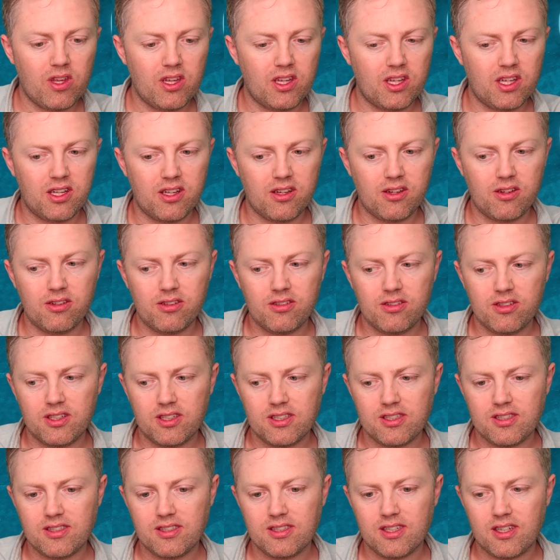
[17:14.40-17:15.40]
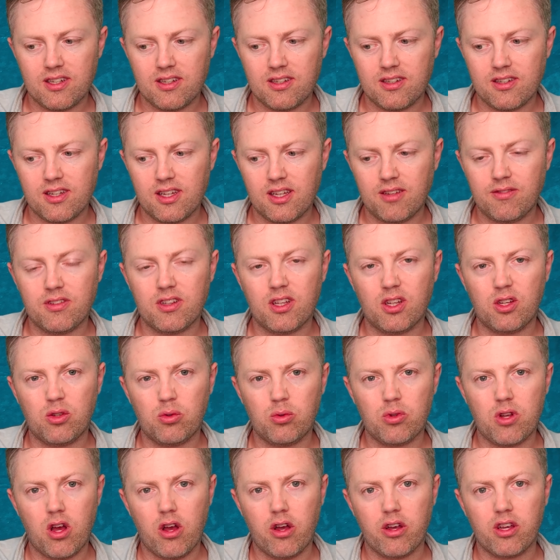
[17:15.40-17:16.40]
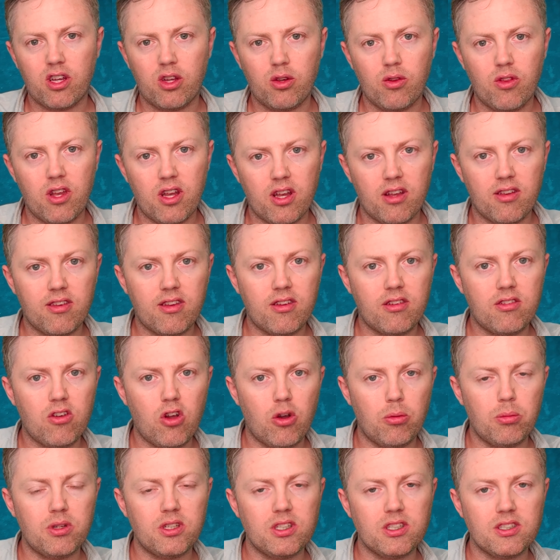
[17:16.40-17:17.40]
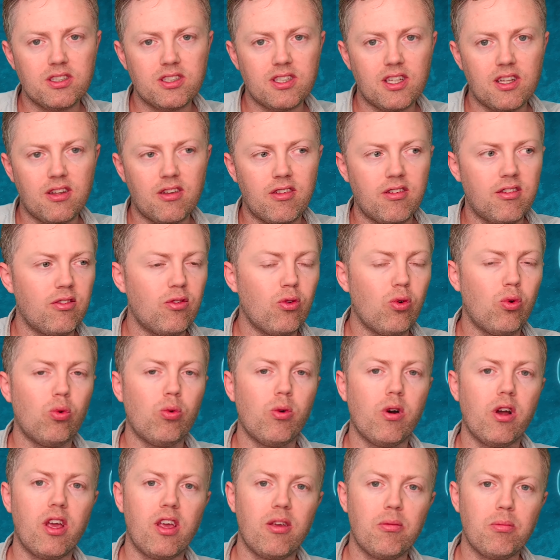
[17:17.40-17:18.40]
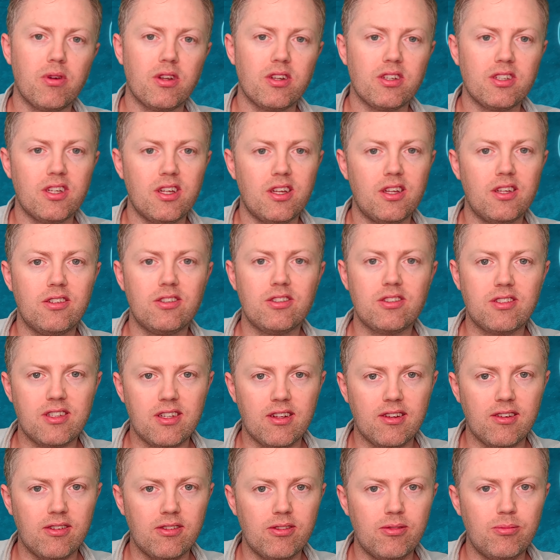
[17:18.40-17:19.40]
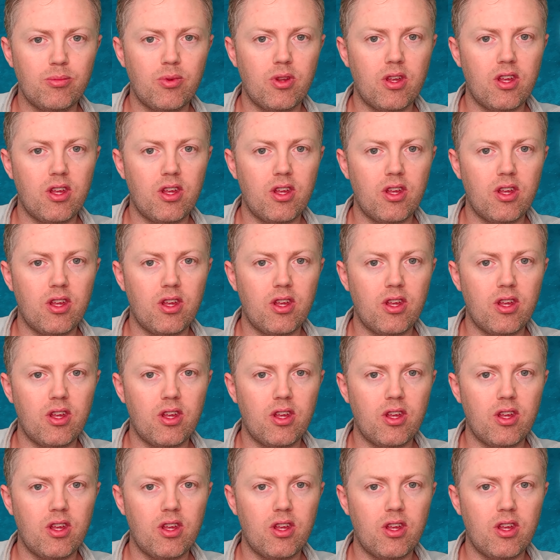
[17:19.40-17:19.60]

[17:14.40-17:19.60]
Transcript: you know, it's uh, even though you would argue that it's communist in Norway, but still